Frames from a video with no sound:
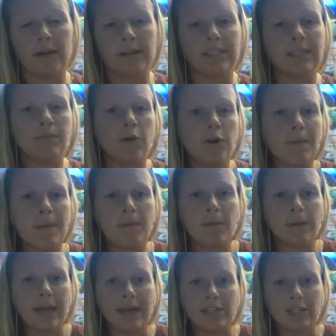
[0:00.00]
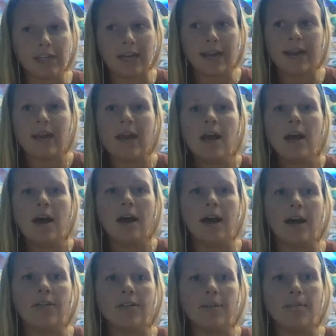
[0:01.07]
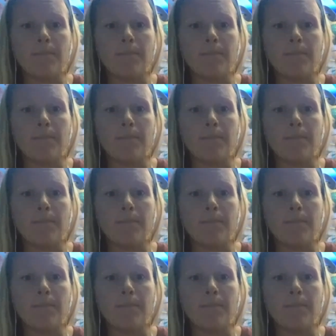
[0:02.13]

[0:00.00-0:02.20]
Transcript: Because the more people we educate, the